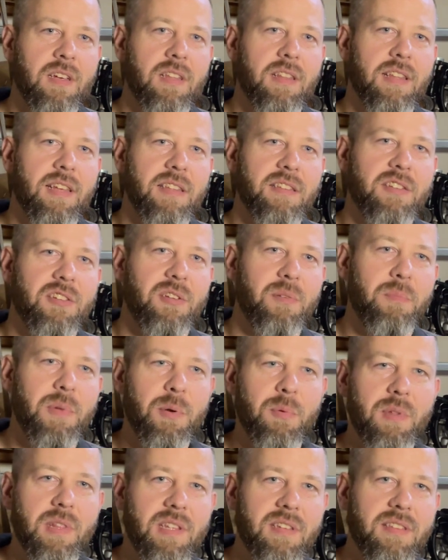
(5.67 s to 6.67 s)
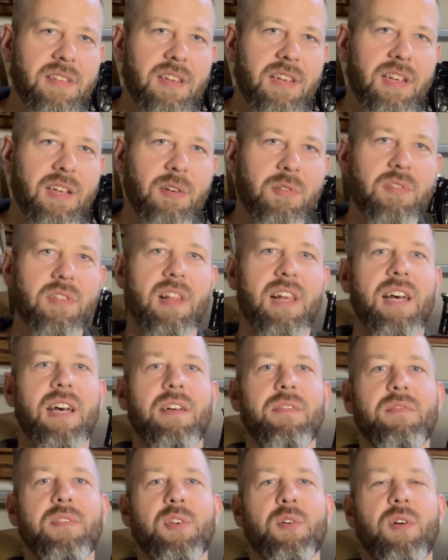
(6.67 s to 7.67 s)
That should be when this thing goes
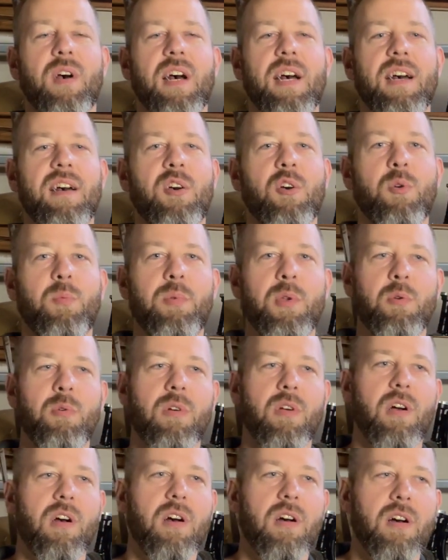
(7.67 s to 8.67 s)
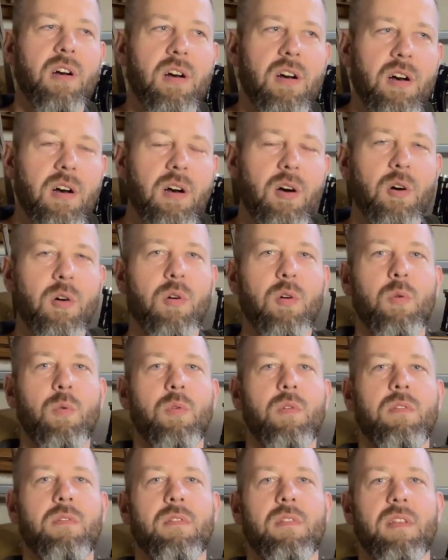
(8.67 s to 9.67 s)
live, so I hope you are all
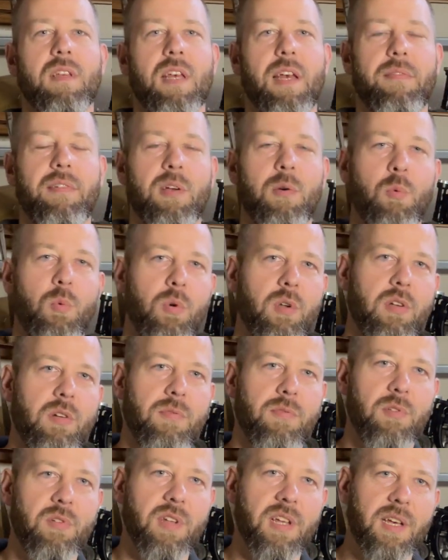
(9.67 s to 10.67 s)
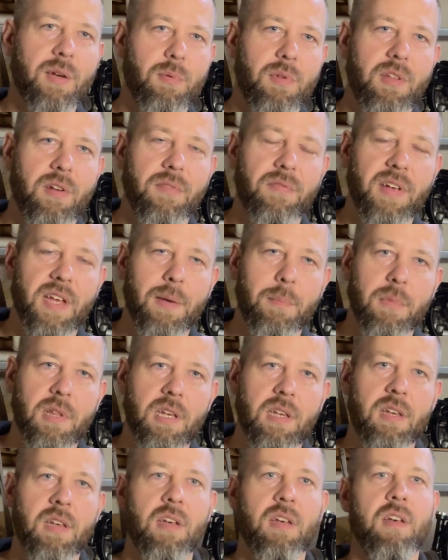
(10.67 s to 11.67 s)
having a wonderful day with your family.
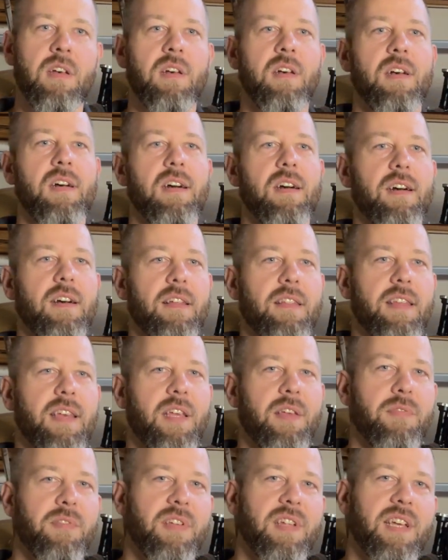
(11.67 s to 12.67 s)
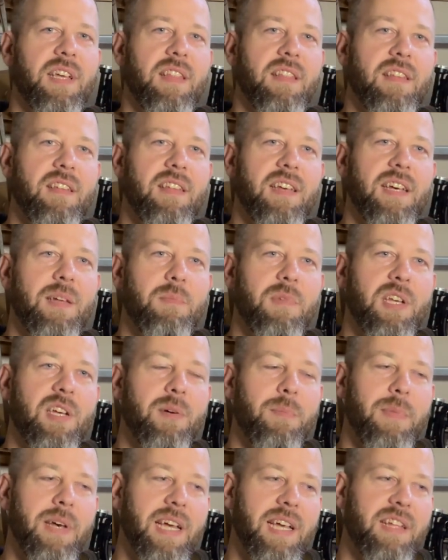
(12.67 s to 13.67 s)
Thank you for taking the time to
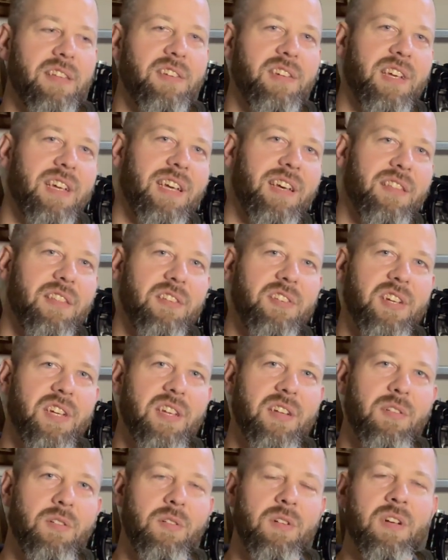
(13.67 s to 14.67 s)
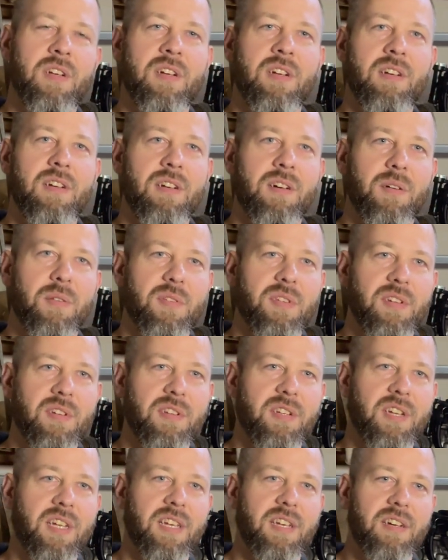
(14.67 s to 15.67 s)
come back and check out the channel on such
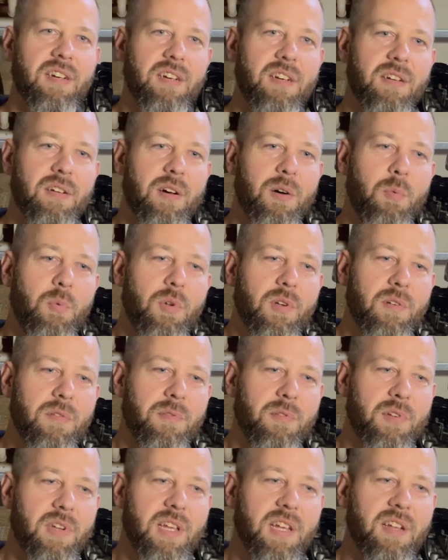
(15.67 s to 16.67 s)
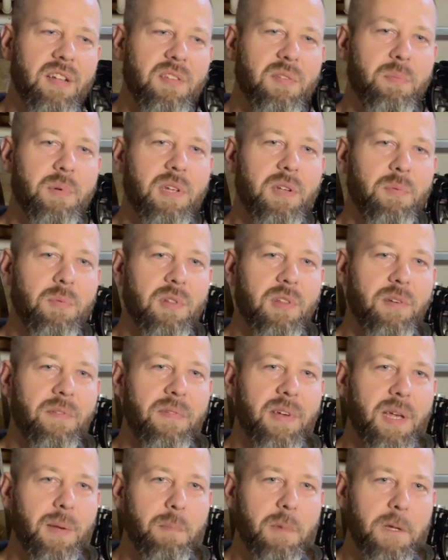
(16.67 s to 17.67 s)
a wonderful day to spend with your
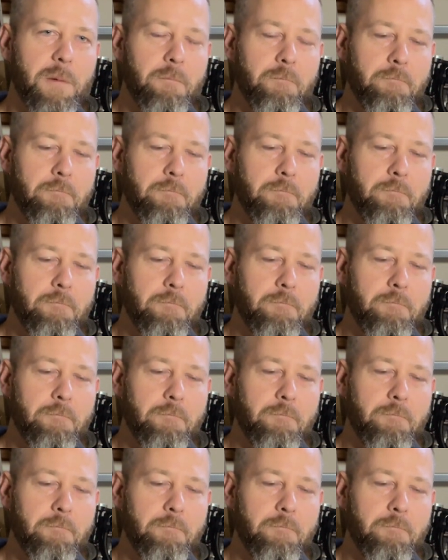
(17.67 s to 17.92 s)
family.